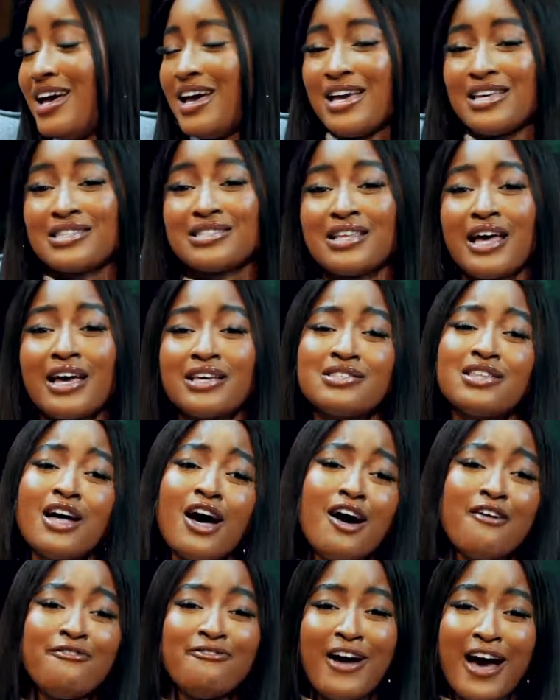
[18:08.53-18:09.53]
He's like,
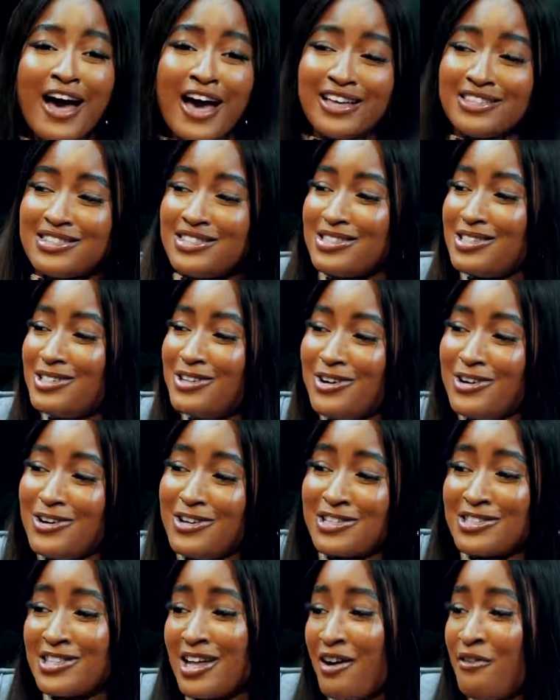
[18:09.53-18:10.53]
stop fighting, you
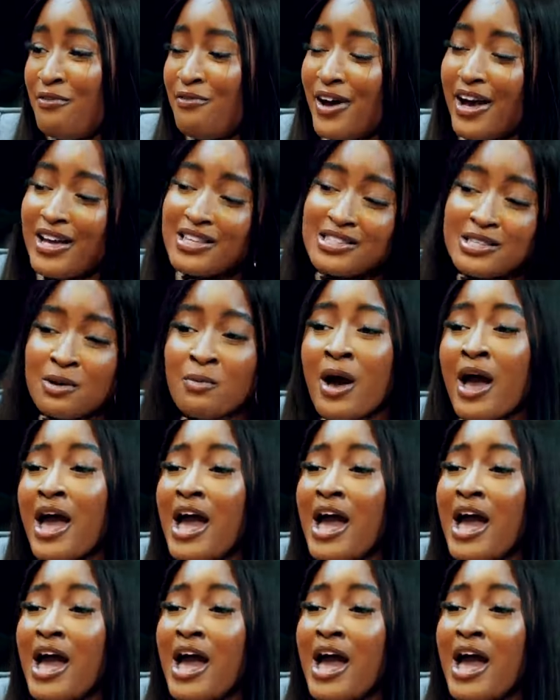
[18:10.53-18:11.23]
know, stop fighting. But